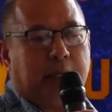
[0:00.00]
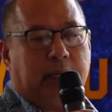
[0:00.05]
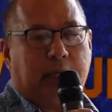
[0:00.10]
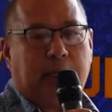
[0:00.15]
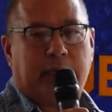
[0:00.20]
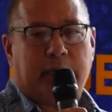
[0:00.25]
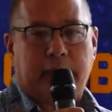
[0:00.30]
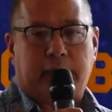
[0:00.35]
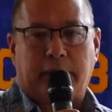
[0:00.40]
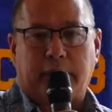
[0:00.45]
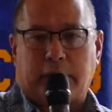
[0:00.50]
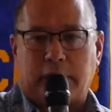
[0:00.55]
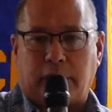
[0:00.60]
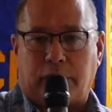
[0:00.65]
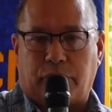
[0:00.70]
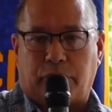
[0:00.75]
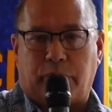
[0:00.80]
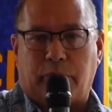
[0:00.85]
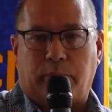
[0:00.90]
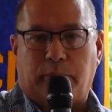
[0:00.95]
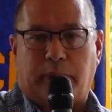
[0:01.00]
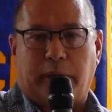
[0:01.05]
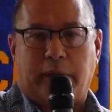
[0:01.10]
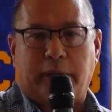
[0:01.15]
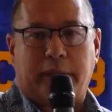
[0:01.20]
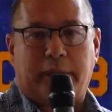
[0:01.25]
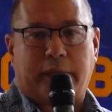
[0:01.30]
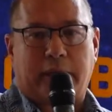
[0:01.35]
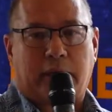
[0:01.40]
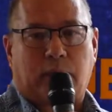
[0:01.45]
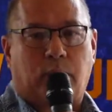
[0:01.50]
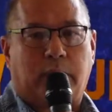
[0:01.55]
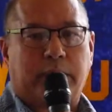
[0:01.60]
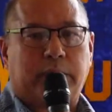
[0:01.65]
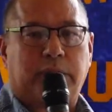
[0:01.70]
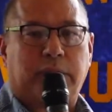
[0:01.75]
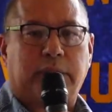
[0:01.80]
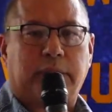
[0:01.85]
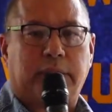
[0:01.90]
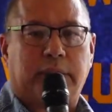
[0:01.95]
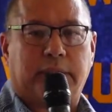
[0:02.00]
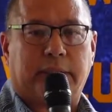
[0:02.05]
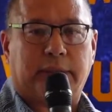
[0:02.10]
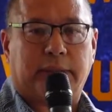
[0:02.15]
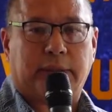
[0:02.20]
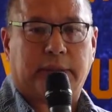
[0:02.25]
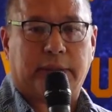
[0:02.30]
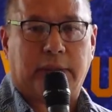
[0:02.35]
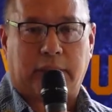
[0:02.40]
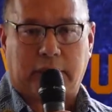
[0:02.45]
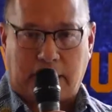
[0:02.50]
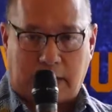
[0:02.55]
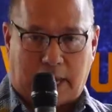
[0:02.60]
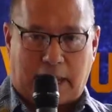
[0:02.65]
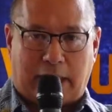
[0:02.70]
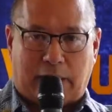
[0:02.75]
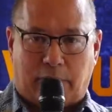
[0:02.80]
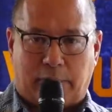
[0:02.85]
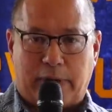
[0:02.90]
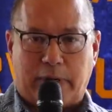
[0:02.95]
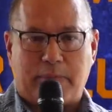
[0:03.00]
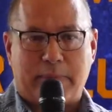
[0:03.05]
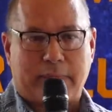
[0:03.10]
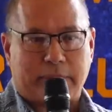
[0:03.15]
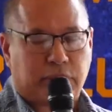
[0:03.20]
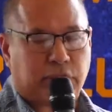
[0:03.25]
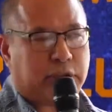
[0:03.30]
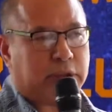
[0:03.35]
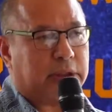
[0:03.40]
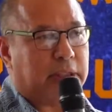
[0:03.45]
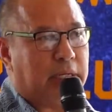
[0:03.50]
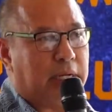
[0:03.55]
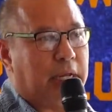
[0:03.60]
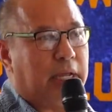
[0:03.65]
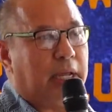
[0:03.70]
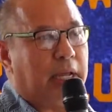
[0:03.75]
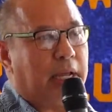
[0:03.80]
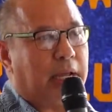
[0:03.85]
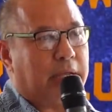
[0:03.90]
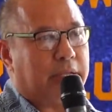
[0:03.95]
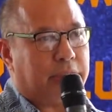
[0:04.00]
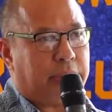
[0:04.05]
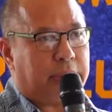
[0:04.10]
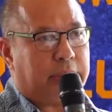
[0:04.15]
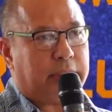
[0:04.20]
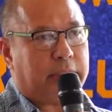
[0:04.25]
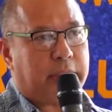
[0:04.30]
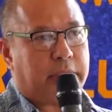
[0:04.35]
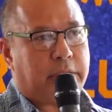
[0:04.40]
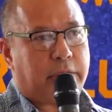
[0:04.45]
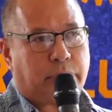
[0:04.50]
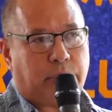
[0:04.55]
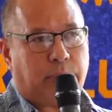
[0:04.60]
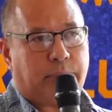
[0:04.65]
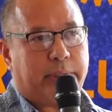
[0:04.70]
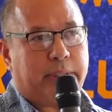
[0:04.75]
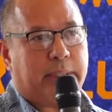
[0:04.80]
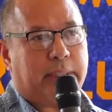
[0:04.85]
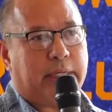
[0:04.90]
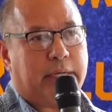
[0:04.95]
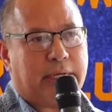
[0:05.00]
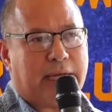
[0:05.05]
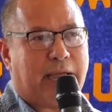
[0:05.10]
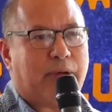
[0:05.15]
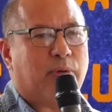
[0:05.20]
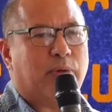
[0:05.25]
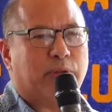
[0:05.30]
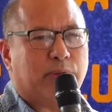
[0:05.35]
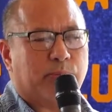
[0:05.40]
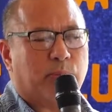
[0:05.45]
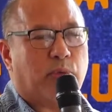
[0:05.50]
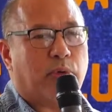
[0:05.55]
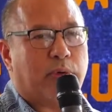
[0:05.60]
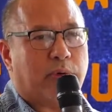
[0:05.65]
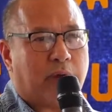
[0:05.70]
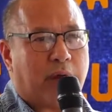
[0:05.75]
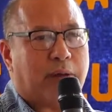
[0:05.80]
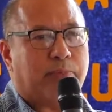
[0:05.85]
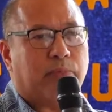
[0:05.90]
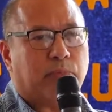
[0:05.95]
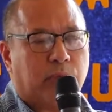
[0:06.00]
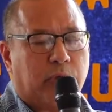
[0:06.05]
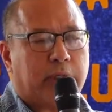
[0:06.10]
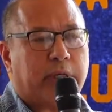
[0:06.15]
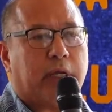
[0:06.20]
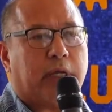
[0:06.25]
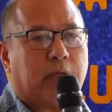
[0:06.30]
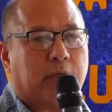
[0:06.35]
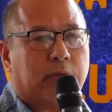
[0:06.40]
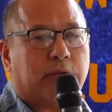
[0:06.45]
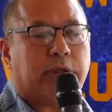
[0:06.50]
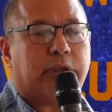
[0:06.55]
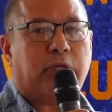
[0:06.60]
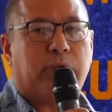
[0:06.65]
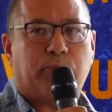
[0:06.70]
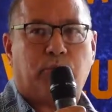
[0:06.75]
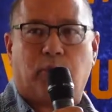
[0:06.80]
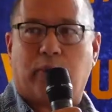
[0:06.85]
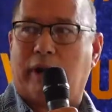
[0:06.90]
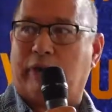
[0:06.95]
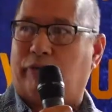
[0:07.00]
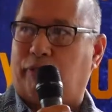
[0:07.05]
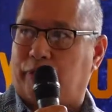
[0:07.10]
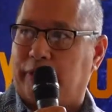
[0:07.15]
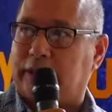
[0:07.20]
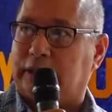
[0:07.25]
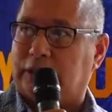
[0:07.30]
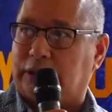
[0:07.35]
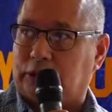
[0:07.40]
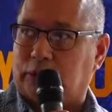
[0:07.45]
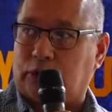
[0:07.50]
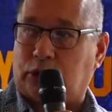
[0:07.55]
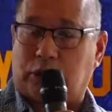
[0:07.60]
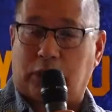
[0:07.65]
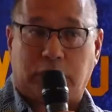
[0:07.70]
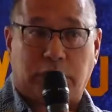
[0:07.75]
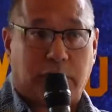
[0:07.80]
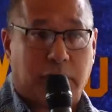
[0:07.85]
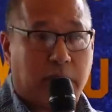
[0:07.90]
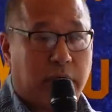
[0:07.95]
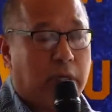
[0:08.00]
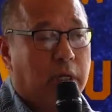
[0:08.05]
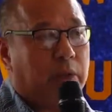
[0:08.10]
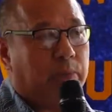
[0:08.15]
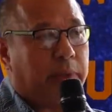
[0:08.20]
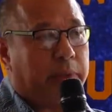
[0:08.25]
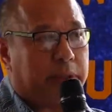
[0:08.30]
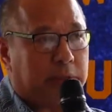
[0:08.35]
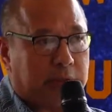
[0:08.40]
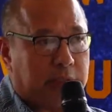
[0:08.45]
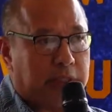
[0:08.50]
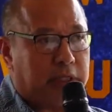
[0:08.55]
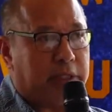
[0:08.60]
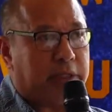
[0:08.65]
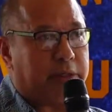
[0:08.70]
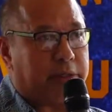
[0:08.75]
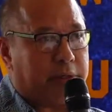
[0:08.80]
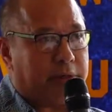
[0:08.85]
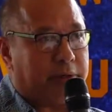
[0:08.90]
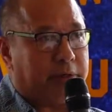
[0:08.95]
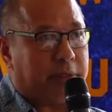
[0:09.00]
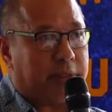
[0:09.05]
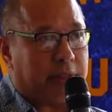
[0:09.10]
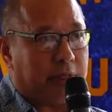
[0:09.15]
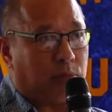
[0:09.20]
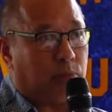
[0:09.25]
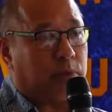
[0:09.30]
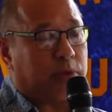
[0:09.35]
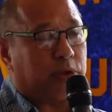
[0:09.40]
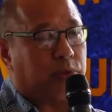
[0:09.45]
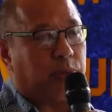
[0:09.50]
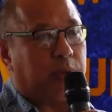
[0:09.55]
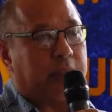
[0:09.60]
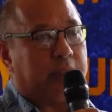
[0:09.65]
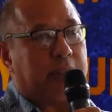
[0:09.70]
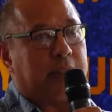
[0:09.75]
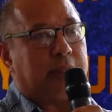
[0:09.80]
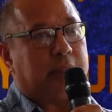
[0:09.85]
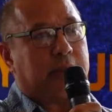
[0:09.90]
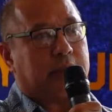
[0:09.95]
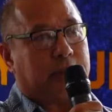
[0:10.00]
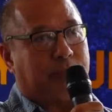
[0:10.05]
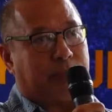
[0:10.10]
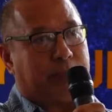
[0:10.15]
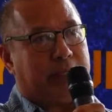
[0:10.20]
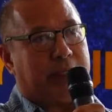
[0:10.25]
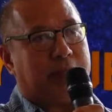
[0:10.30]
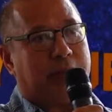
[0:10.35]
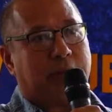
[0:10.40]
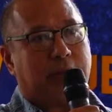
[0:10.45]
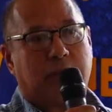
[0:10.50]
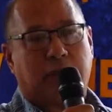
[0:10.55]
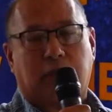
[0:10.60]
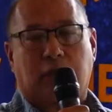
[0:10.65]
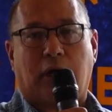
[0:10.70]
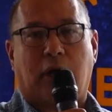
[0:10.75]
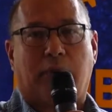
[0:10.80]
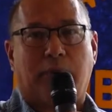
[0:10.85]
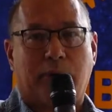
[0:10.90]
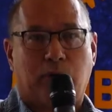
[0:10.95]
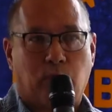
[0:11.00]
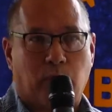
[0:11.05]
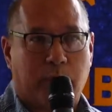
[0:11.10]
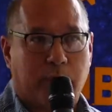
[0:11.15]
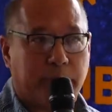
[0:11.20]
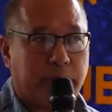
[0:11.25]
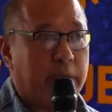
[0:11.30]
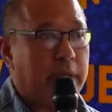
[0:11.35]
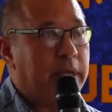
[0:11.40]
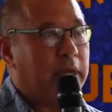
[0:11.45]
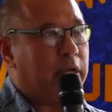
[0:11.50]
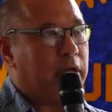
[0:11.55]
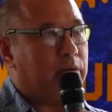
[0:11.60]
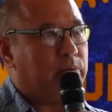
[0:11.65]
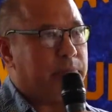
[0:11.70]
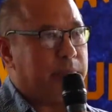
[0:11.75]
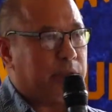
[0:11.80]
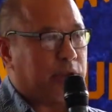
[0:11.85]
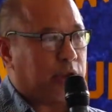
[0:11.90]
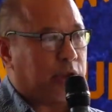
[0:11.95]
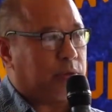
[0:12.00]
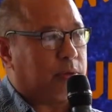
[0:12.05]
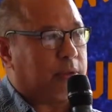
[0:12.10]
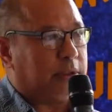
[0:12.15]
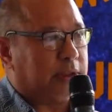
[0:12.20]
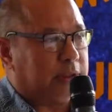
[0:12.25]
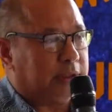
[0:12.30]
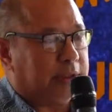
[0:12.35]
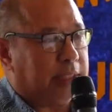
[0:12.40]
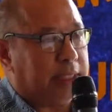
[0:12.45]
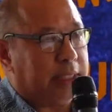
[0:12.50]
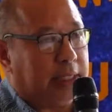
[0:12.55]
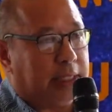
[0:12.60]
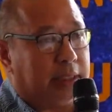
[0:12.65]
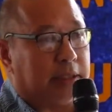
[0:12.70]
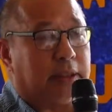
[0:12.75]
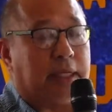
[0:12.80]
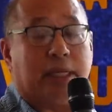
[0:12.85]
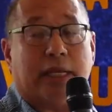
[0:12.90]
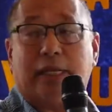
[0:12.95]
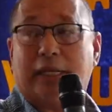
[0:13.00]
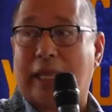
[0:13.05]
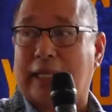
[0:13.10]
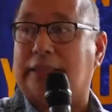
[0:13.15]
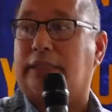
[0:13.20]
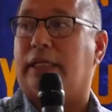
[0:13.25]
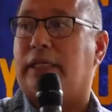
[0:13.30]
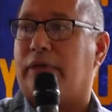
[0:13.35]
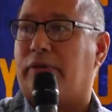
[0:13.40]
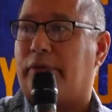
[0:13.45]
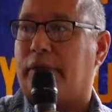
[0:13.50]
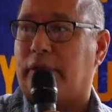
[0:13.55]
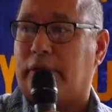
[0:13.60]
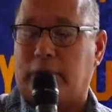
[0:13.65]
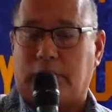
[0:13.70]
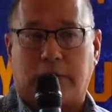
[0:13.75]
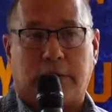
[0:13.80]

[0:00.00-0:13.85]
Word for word: And I think the third part of that question is I already mentioned, I think uh, the three, and I would more, I'm looking closely more at free association. But there's another area that was really something else on commonwealth and mutual consent, and that's an area